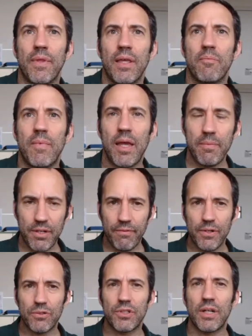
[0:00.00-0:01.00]
Maybe she
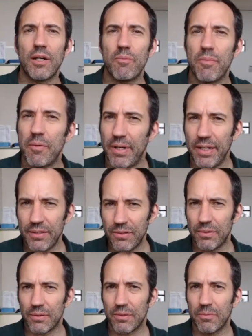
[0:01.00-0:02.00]
feels a little bit
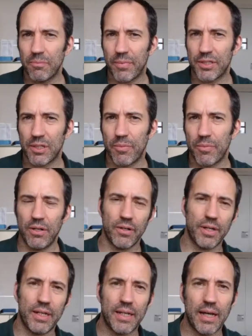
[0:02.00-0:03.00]
belittled by somebody
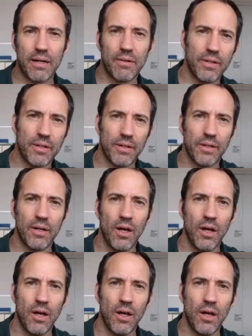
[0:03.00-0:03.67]
looking down at her.